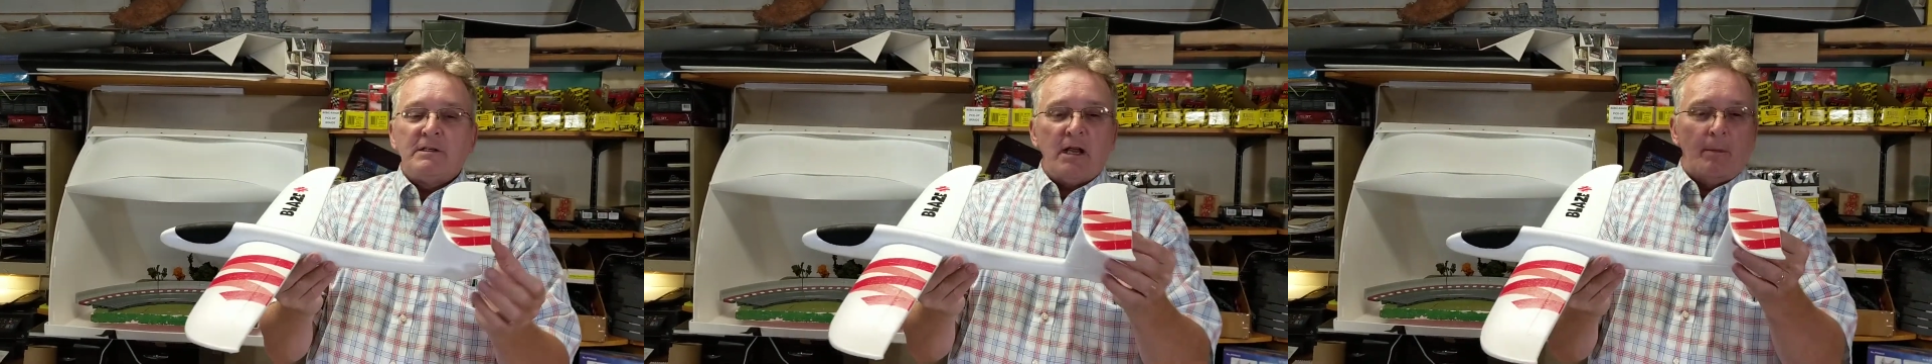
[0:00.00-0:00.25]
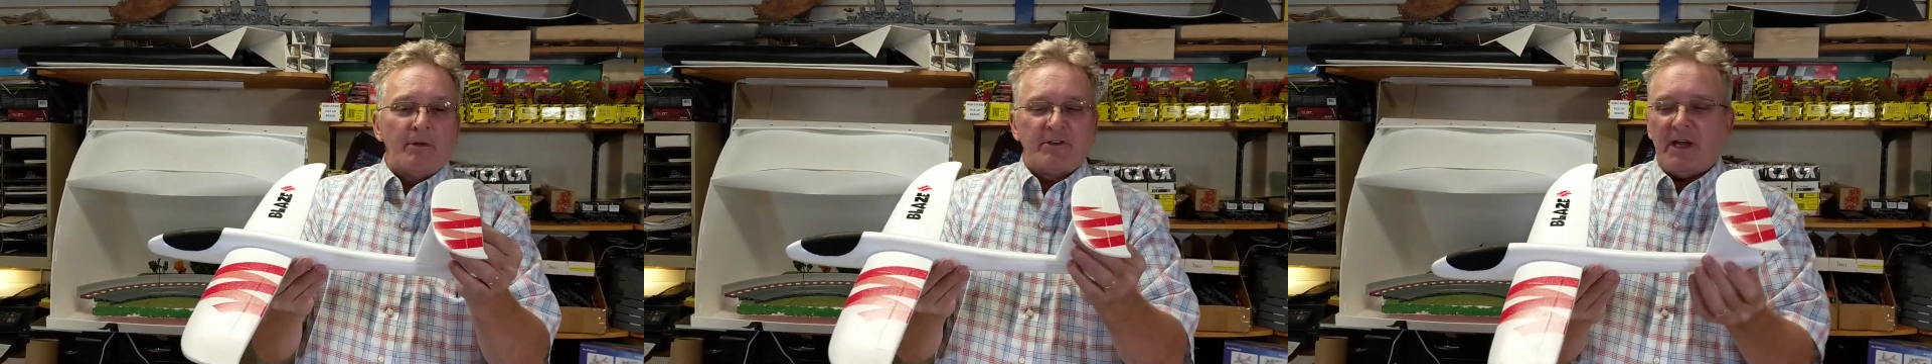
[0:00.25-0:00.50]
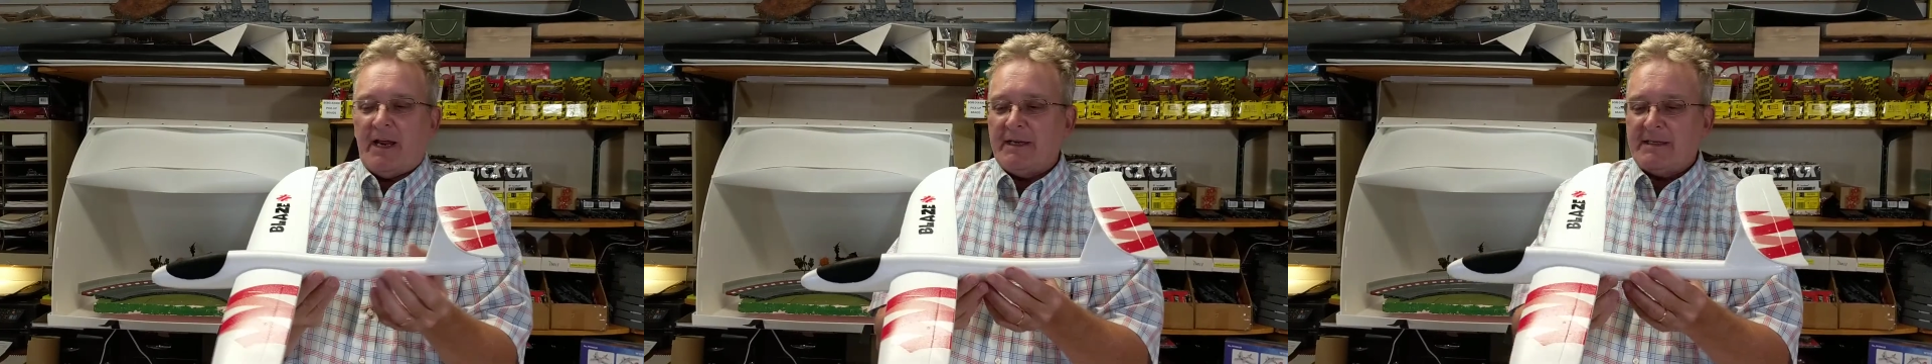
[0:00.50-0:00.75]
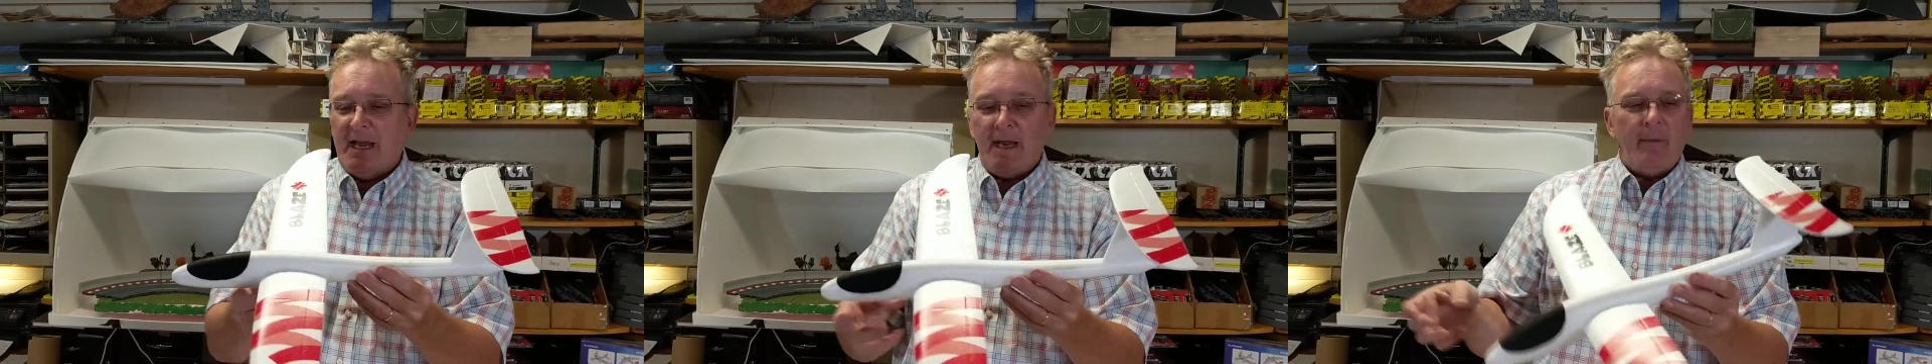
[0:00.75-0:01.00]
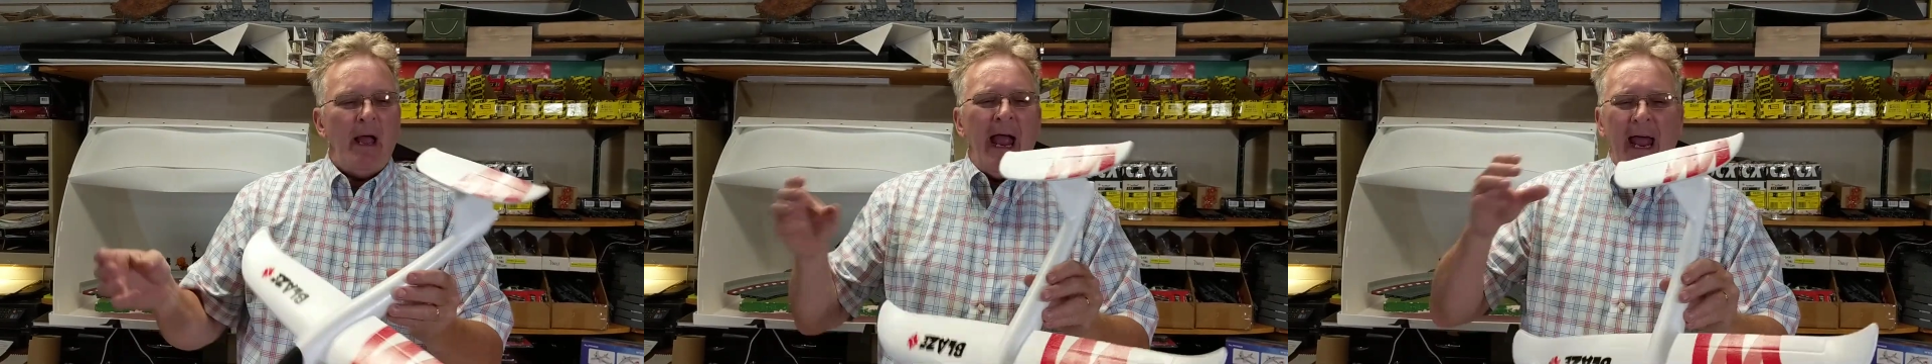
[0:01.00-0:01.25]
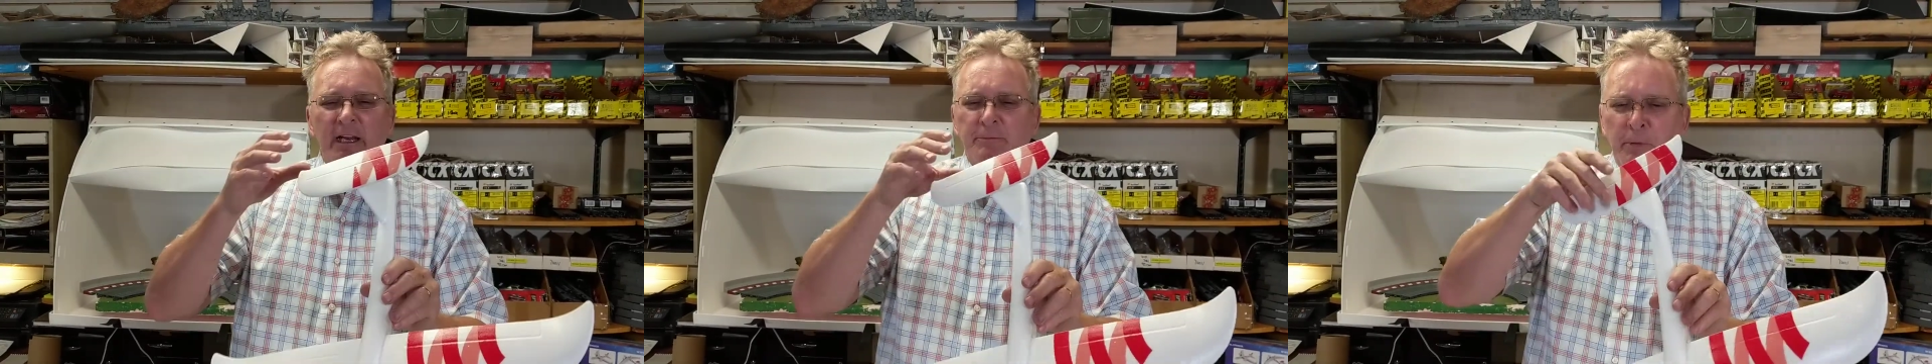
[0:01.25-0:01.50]
double-sided tape,
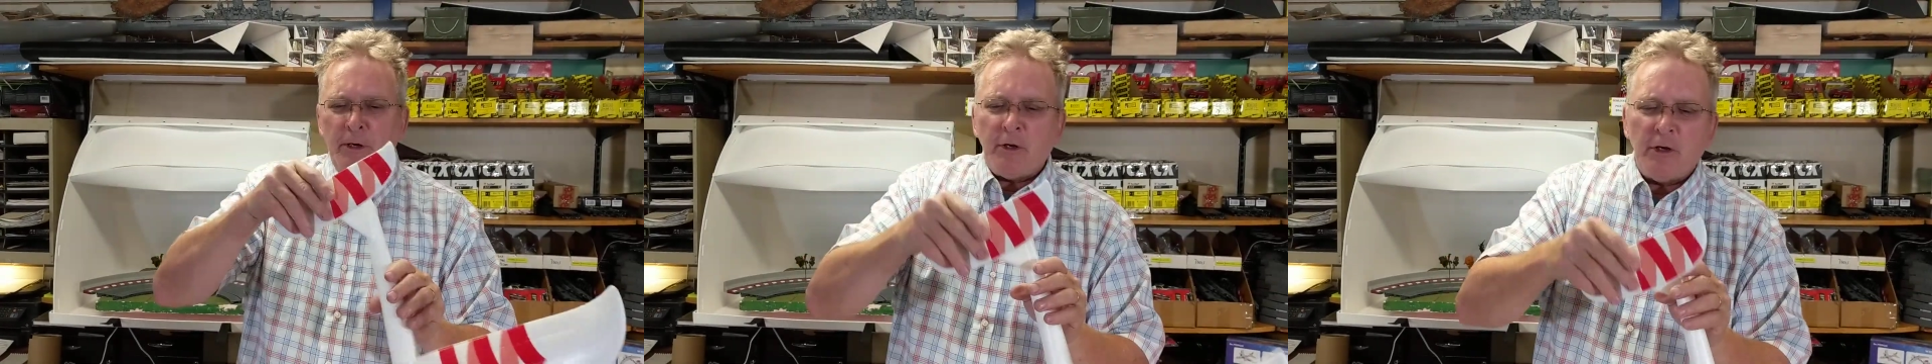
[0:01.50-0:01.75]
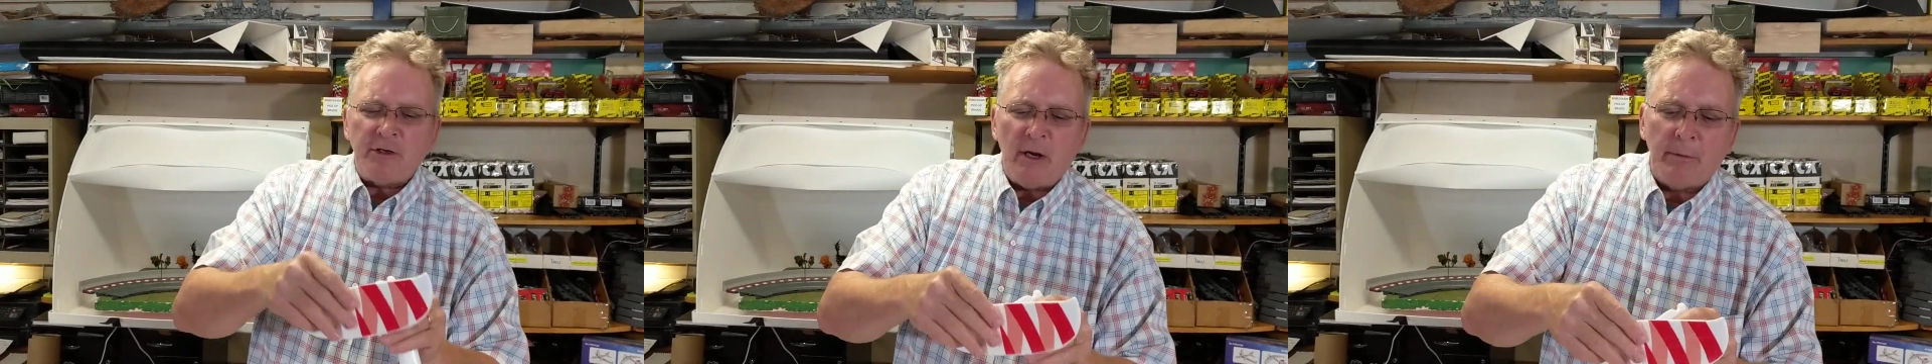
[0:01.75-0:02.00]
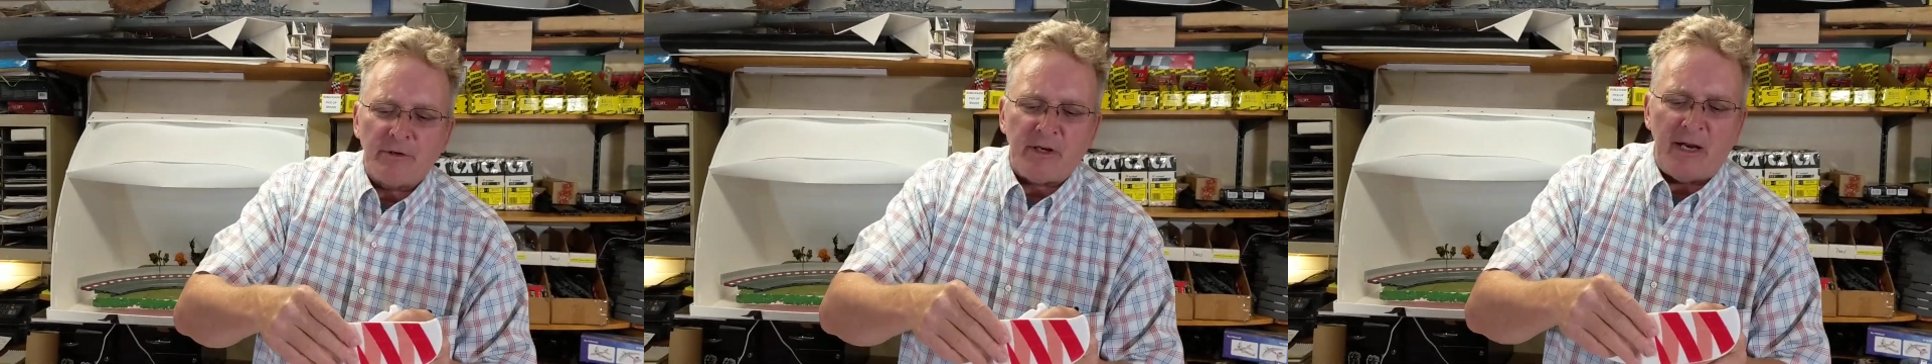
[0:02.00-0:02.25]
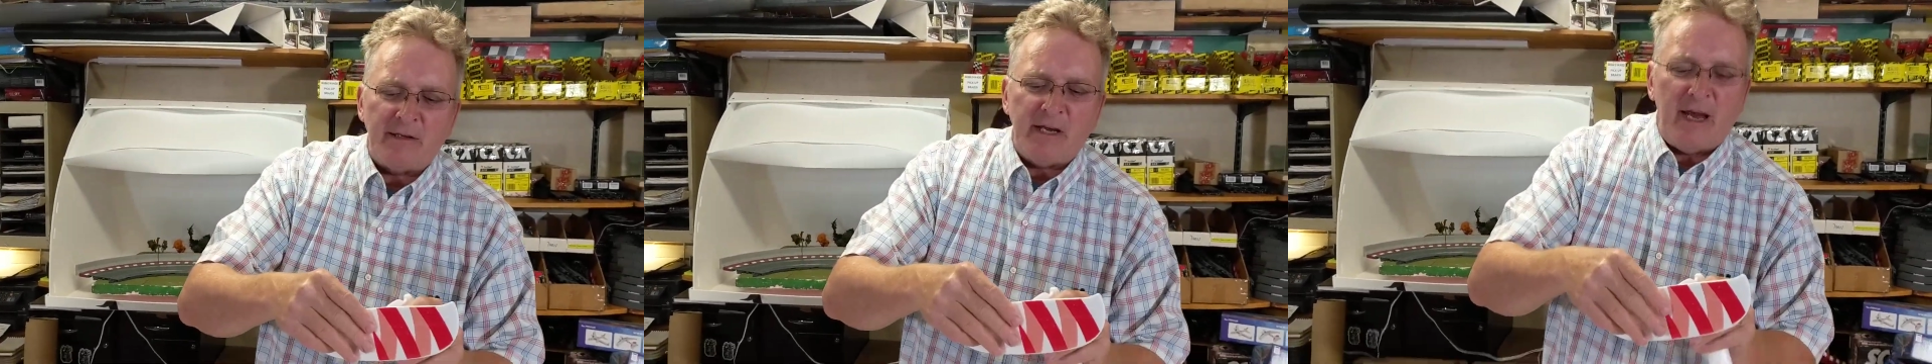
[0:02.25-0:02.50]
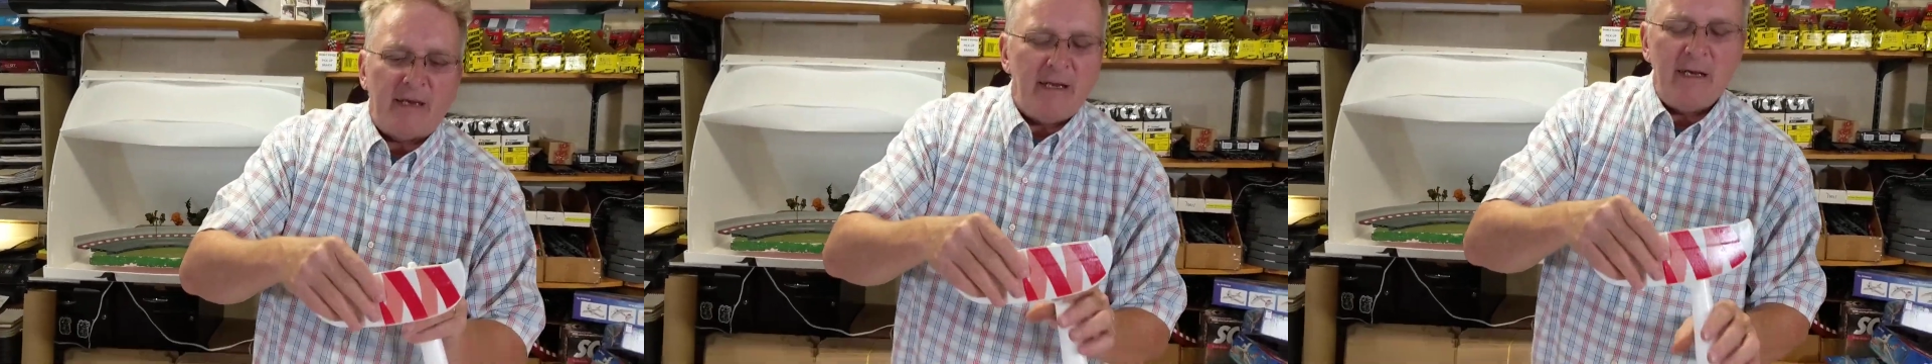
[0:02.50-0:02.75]
and it's pretty good double-sided tape. It